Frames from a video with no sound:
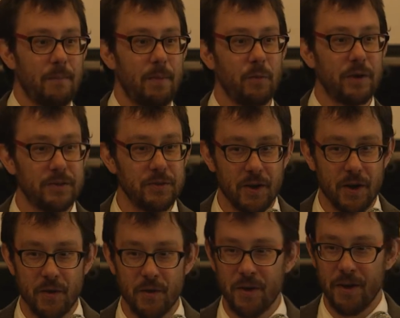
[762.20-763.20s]
but we do
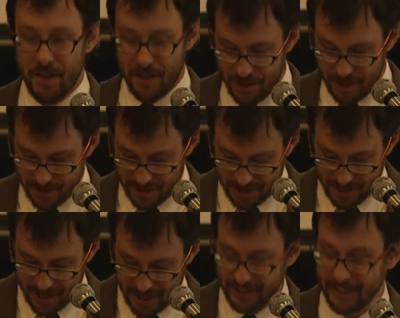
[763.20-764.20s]
know that
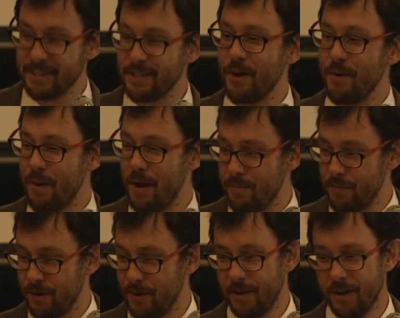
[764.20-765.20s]
they, at least on
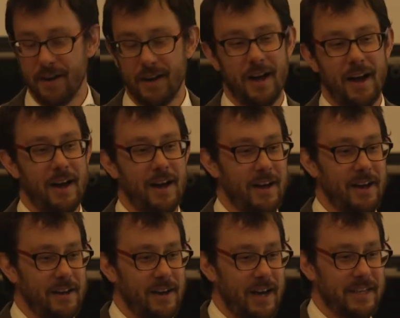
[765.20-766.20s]
paper,
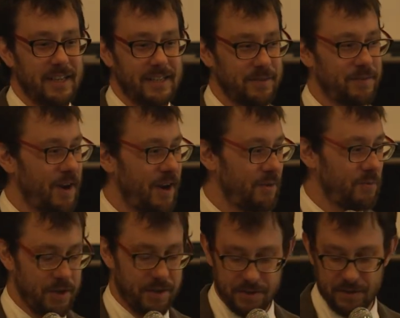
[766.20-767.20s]
uh, identified
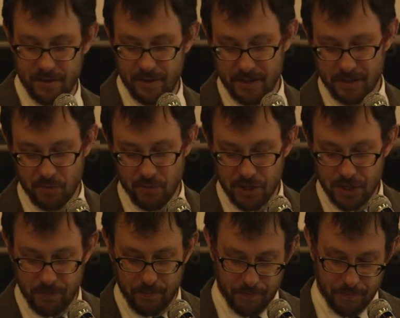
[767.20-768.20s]
with this
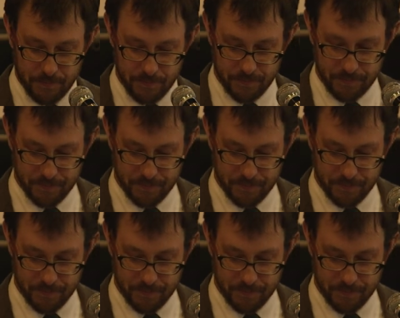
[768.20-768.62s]
regime.